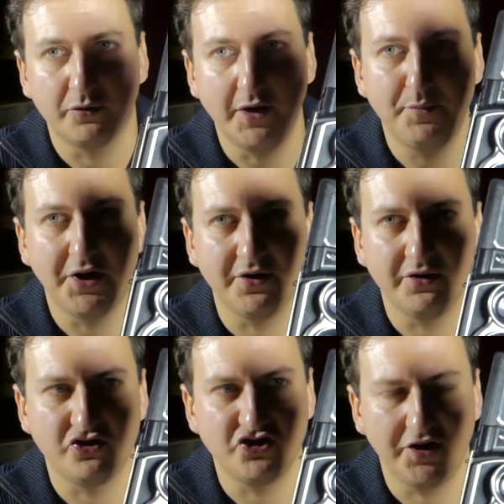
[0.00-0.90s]
The red
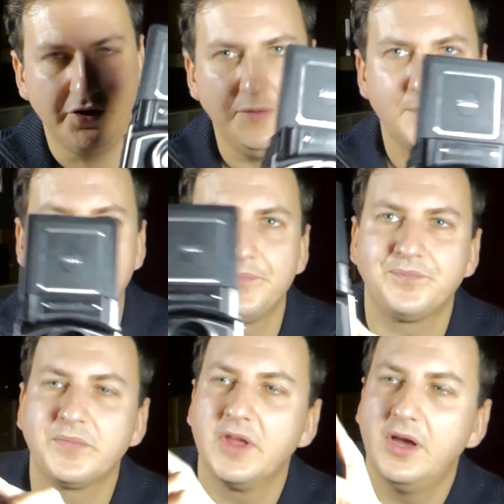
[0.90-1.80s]
button, the shutter.
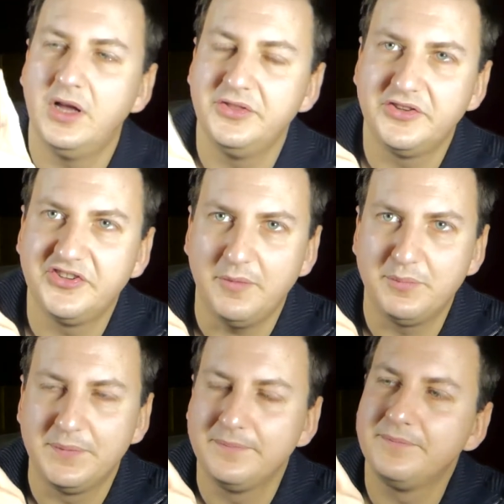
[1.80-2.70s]
On the
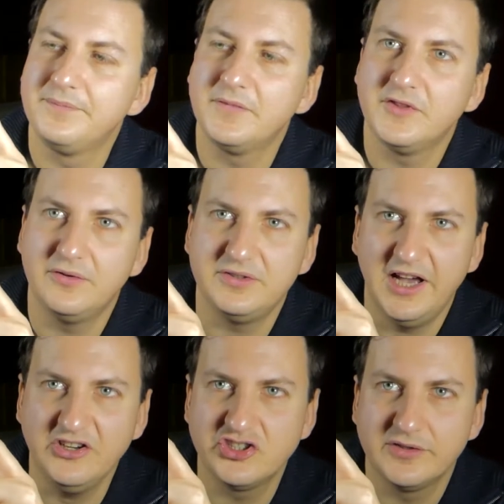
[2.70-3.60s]
top, the
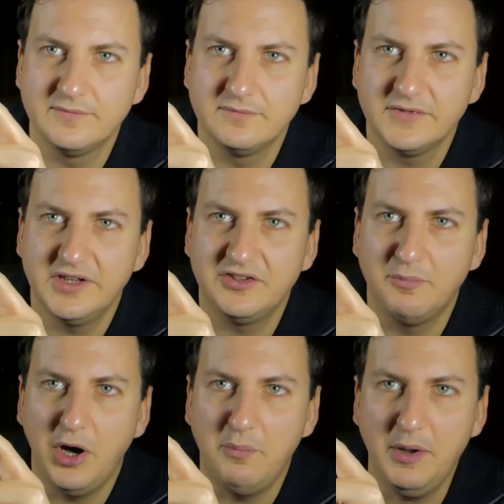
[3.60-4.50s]
flash. It's a
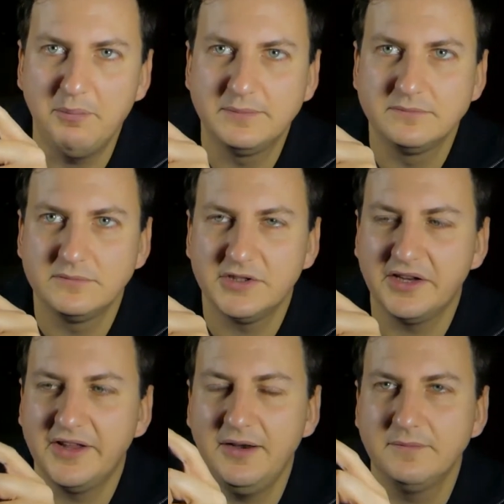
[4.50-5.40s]
pop-up,
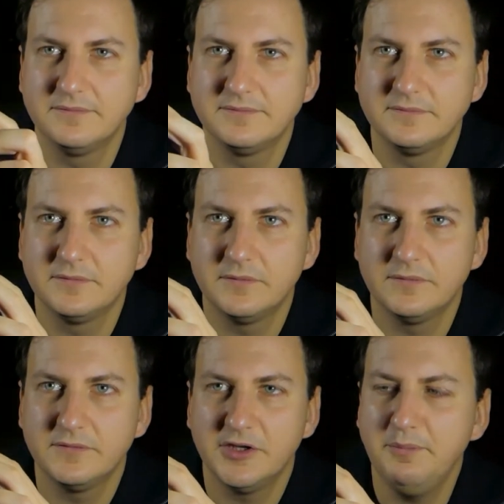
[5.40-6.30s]
like that.
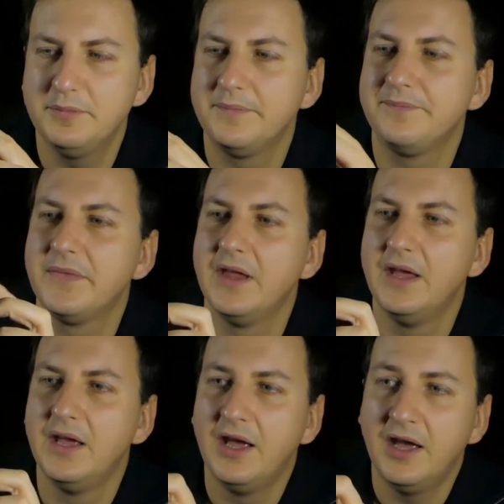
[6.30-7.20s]
Up.
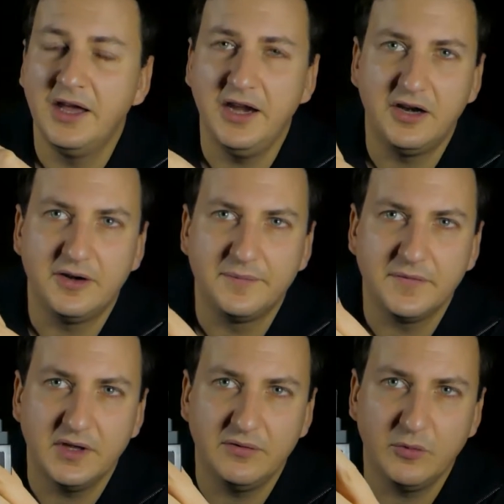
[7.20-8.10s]
Here,
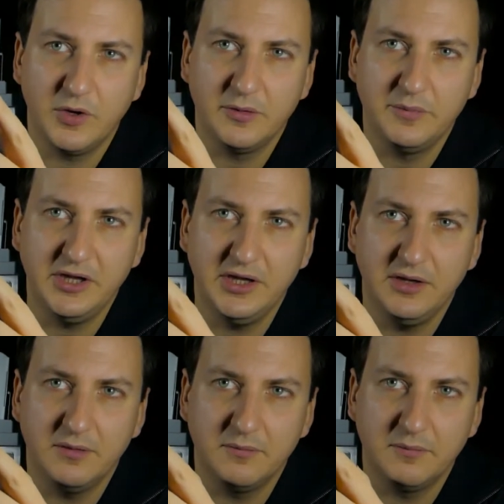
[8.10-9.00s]
if you want to
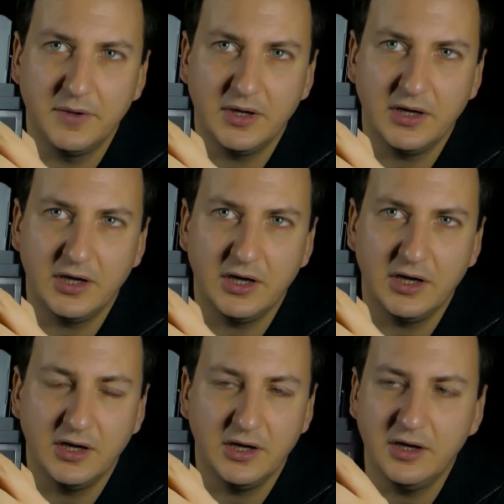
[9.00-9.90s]
be
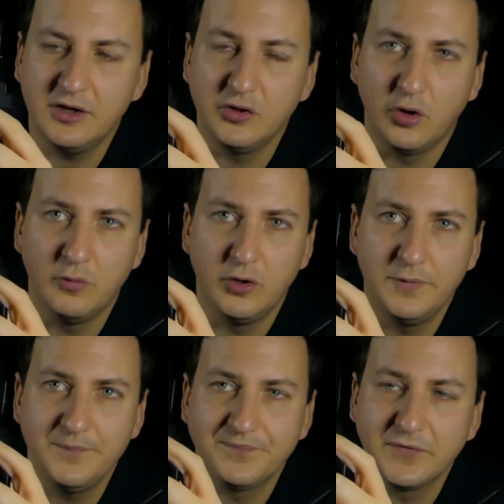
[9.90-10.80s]
a
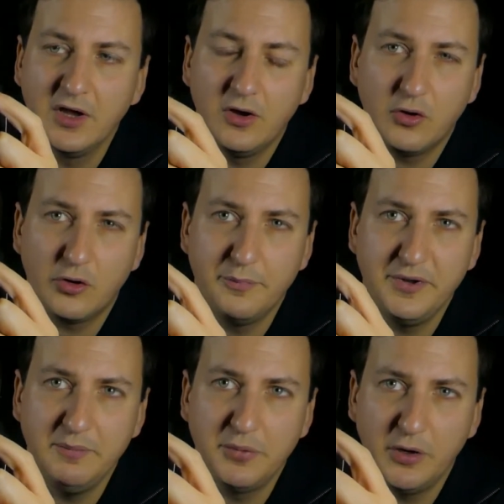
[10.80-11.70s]
normal or
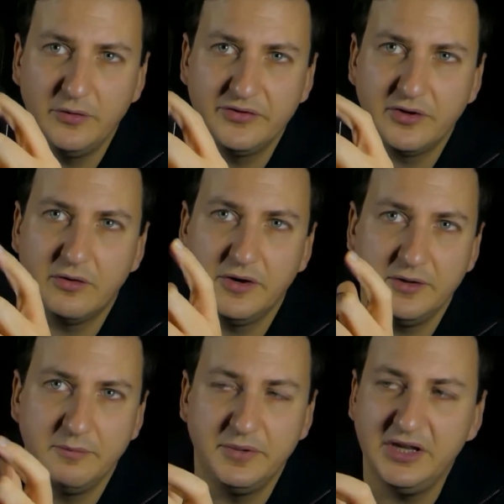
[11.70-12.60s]
B pose, so
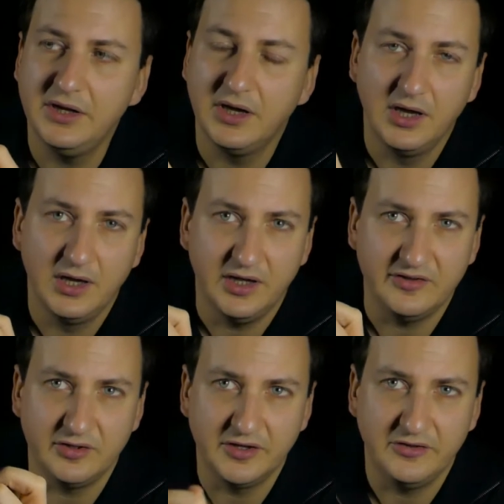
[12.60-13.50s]
in B,
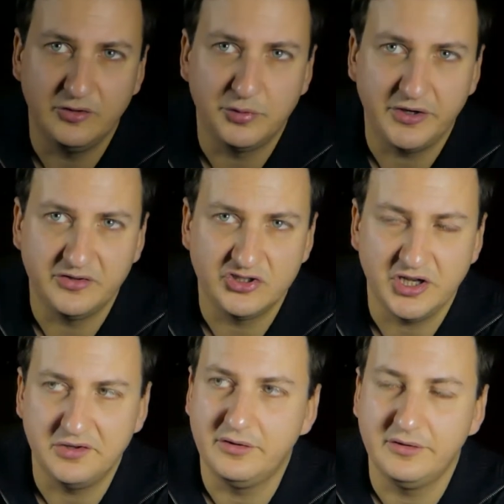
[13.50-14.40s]
as long as you press the
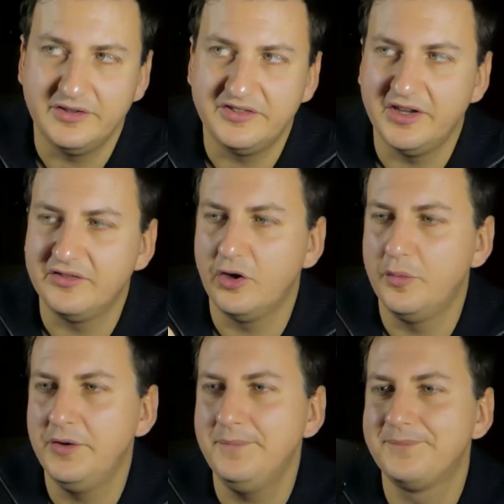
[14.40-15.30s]
shutter, it stays
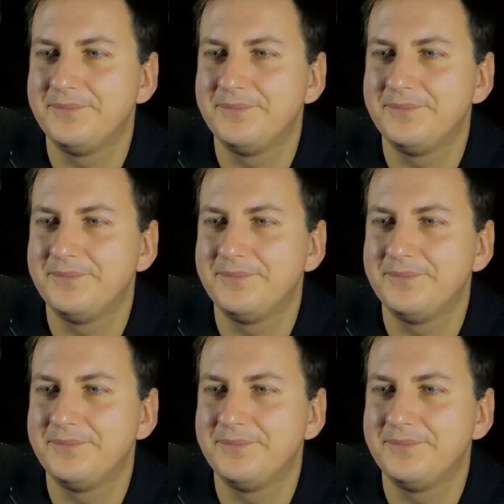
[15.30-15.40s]
open.